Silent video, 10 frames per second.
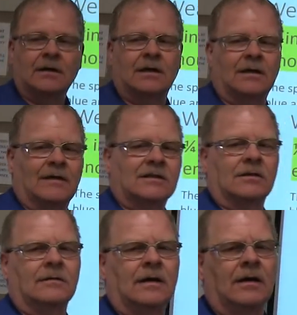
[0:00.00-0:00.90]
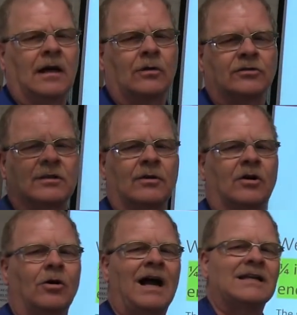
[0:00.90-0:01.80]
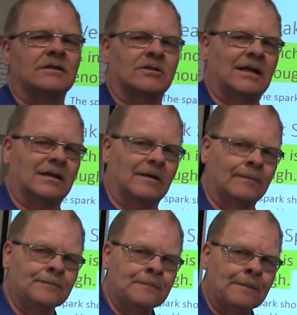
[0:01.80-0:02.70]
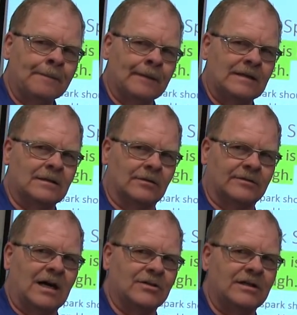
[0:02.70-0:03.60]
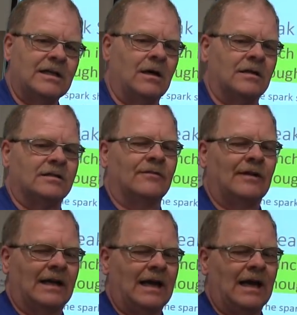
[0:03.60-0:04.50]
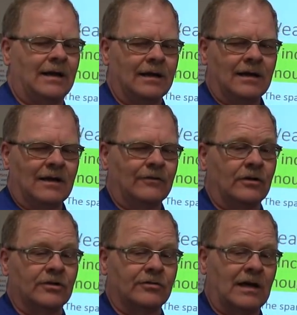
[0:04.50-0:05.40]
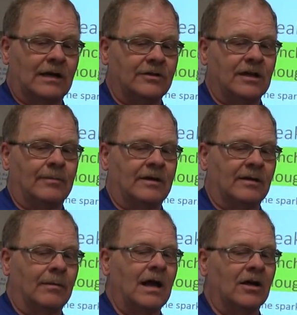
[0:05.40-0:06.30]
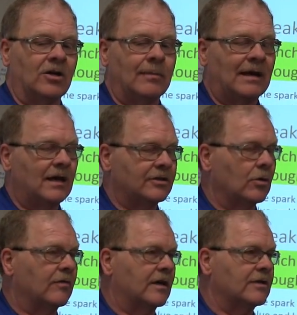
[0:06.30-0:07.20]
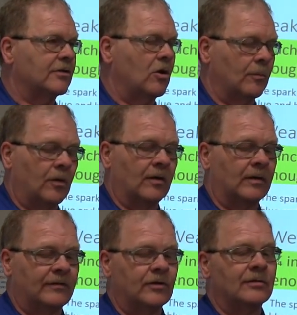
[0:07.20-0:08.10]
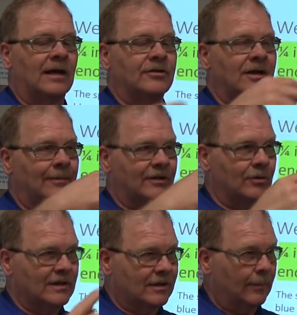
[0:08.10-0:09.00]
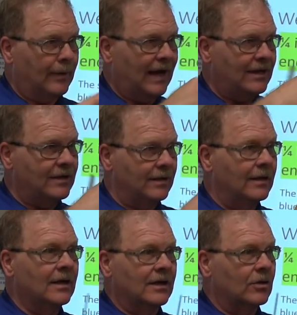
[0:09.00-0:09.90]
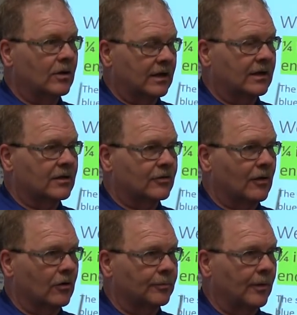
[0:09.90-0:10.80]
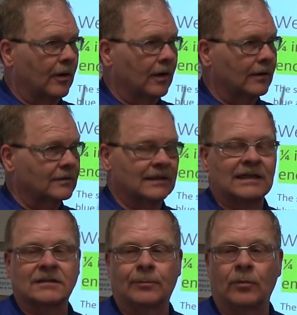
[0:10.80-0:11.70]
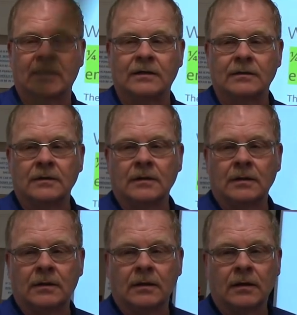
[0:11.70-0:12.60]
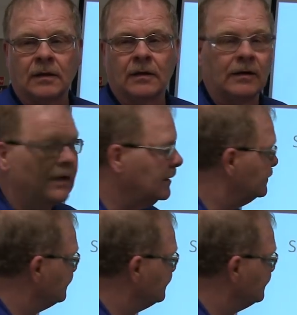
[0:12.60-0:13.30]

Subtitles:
That's, you know, like on some of the Chryslers, like a these little Dodge Neon and stuff like that, if you're just trying to jump it to the block, you may not show a very strong spark. But if you try to jump it to its companion, you'll get a good strong spark. See, that's the point. All right.